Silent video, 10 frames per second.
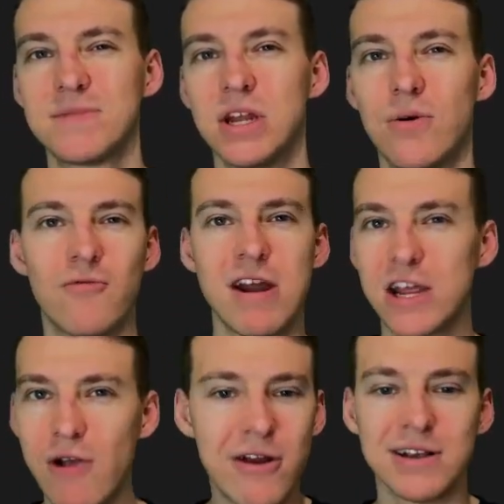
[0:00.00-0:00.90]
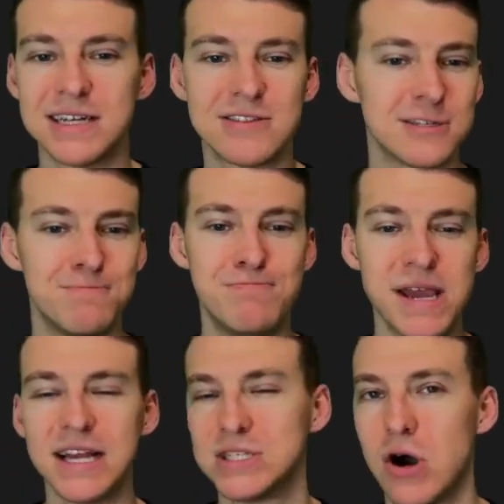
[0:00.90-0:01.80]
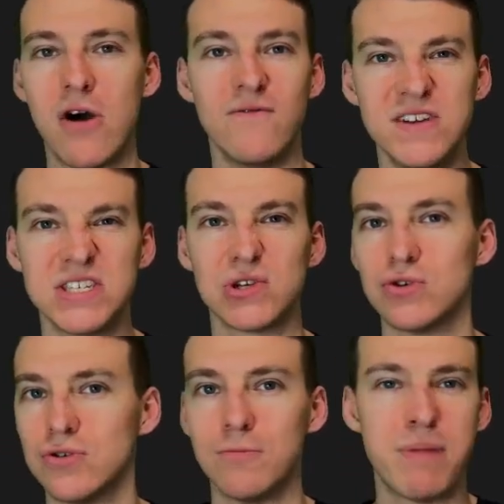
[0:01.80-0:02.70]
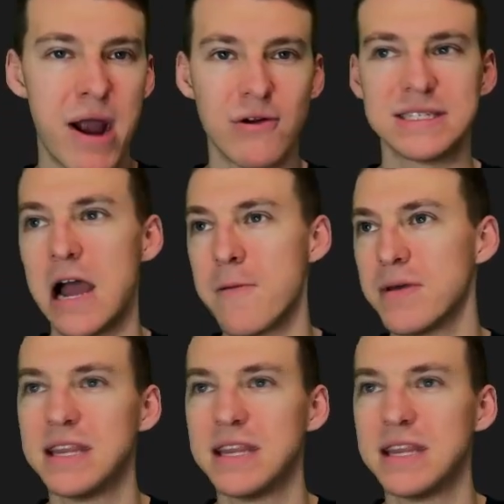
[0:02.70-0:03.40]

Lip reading: Randy Gregory is not this big, tall, physical power type,